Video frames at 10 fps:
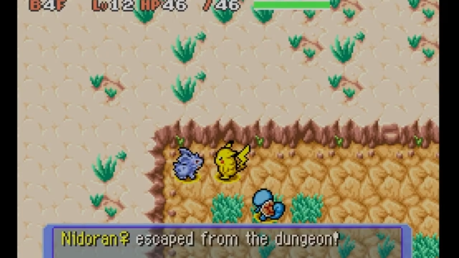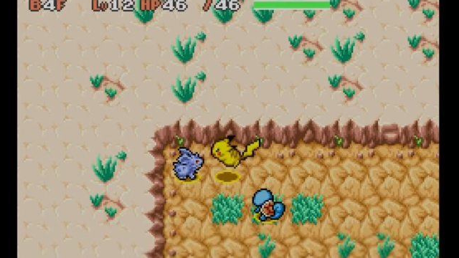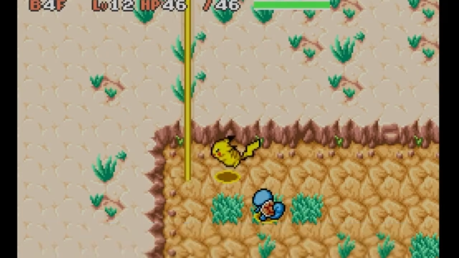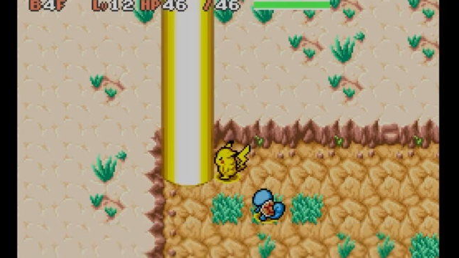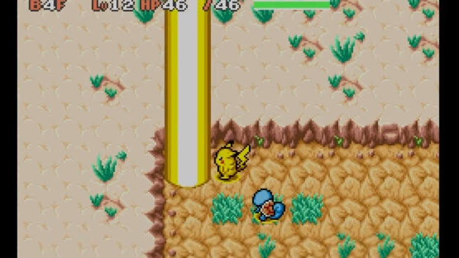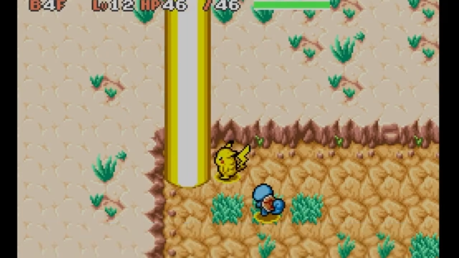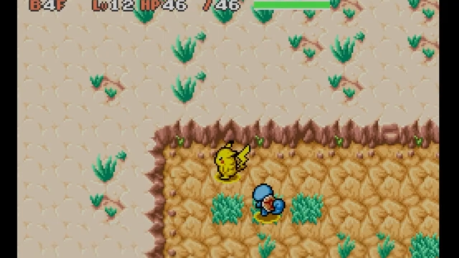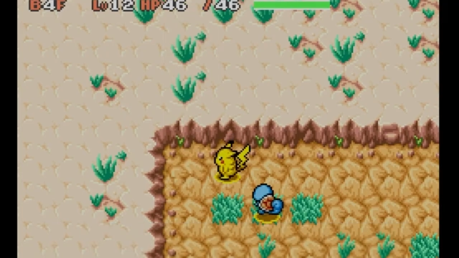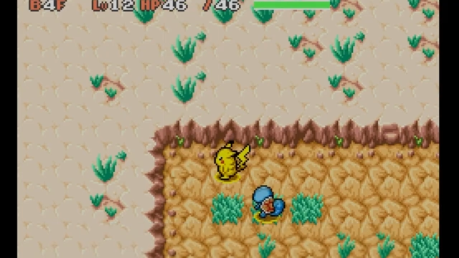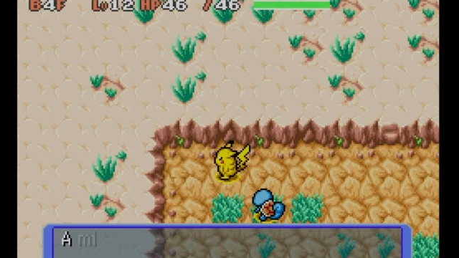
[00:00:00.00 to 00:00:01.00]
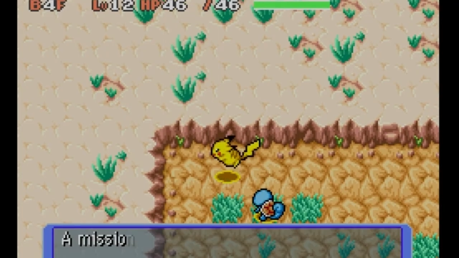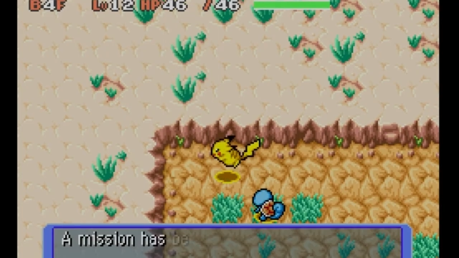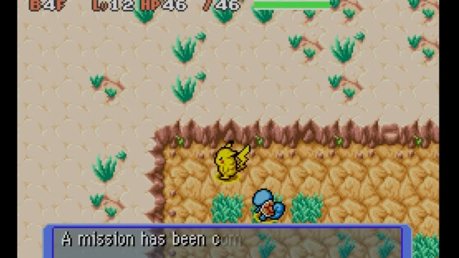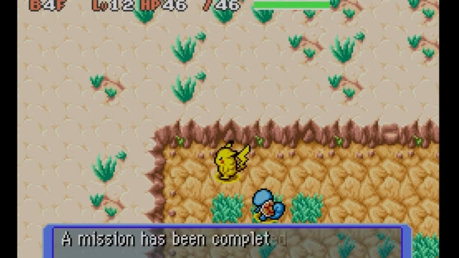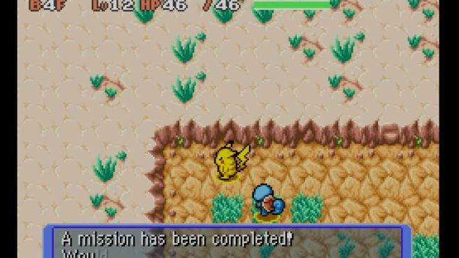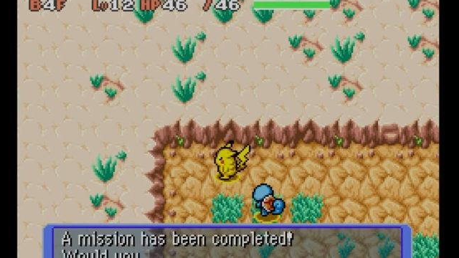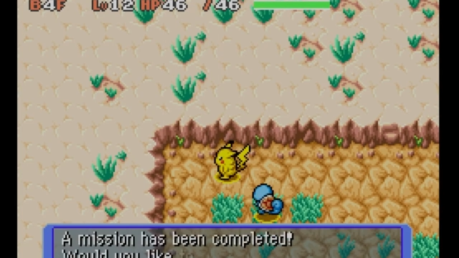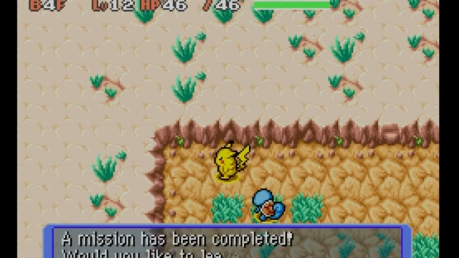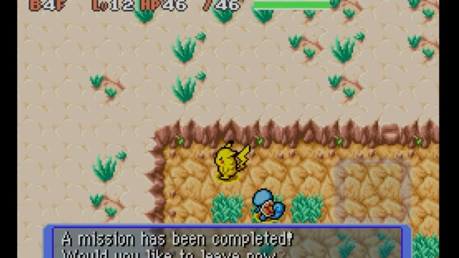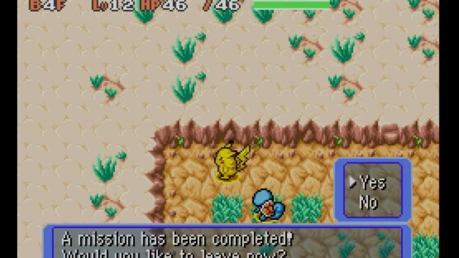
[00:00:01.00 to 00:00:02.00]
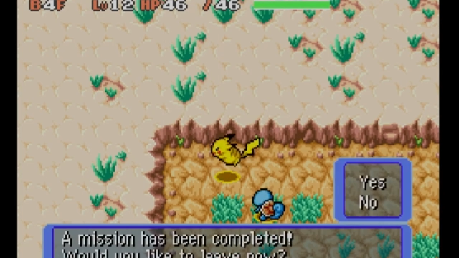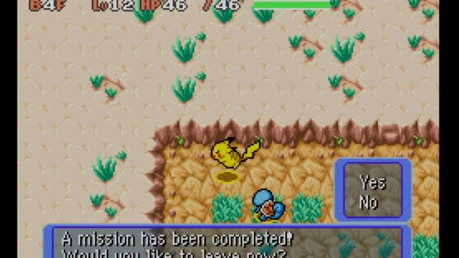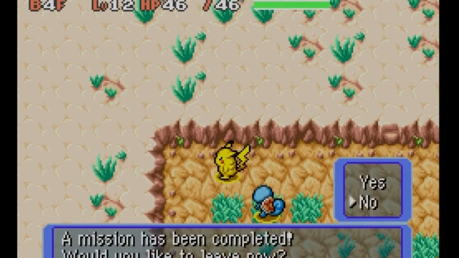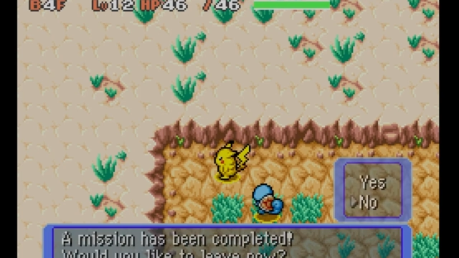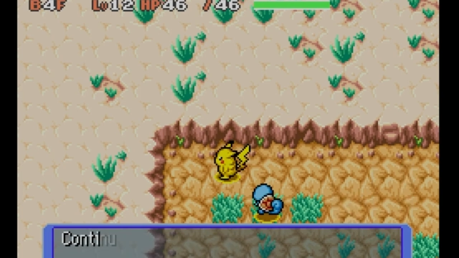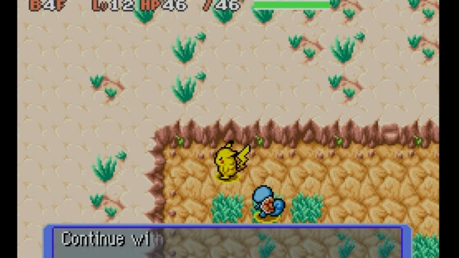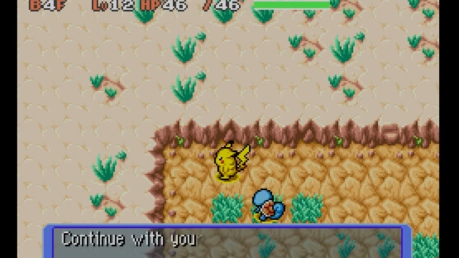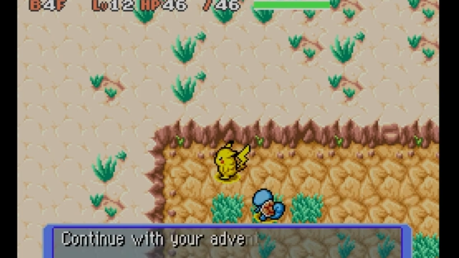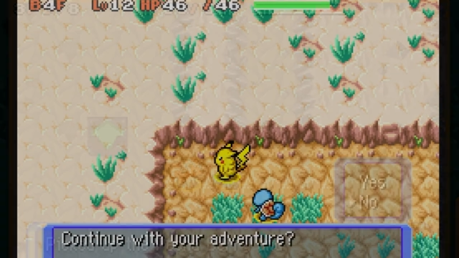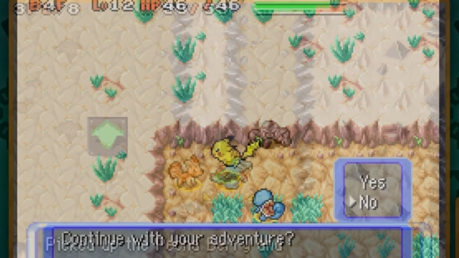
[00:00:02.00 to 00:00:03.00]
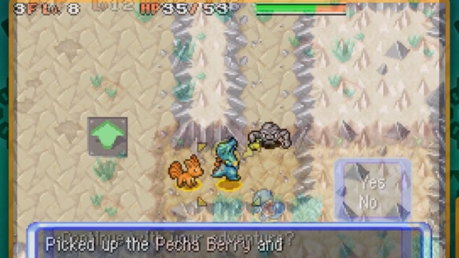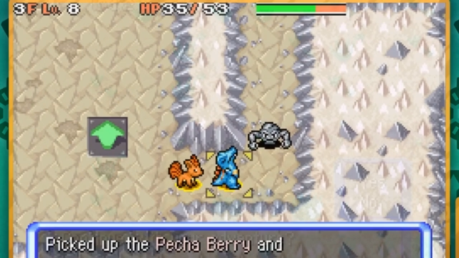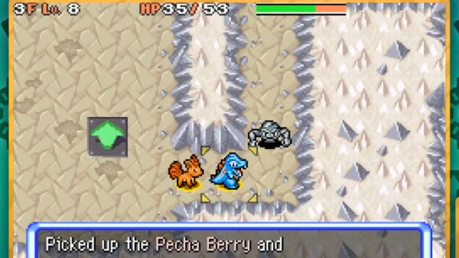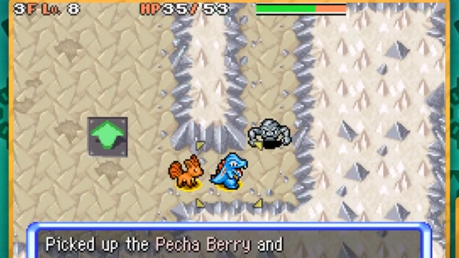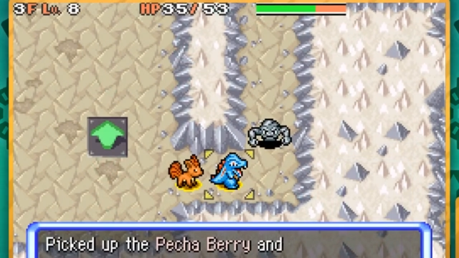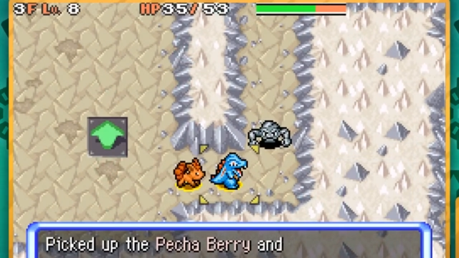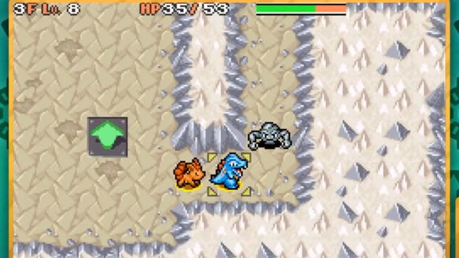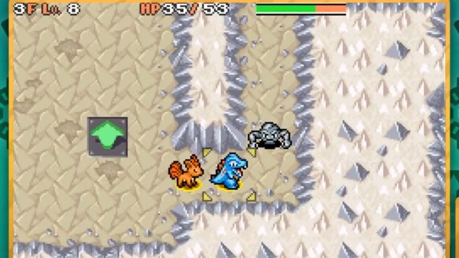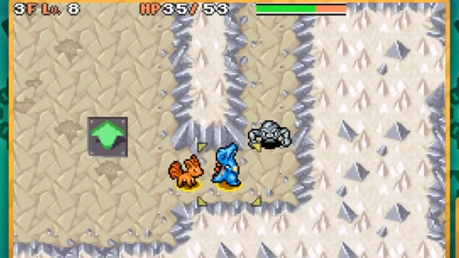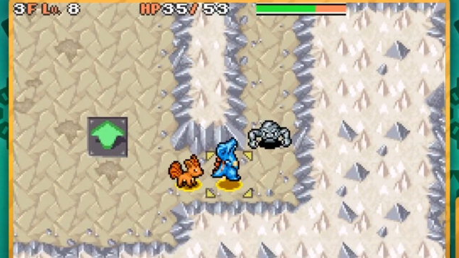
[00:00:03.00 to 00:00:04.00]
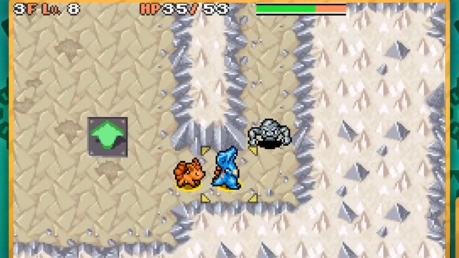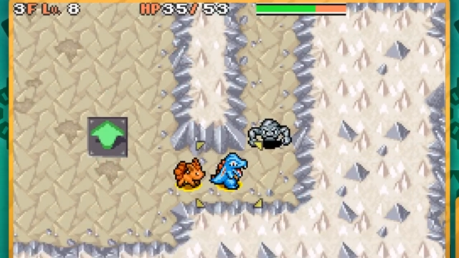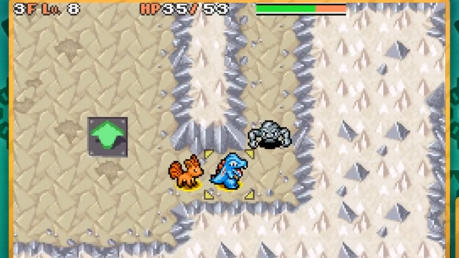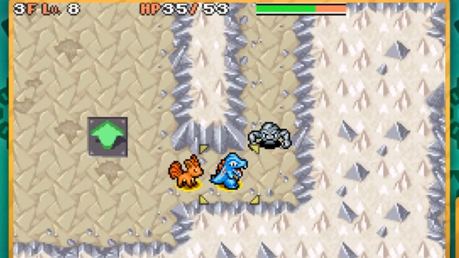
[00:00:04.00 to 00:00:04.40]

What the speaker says: No face is visible, so there are no lips to read.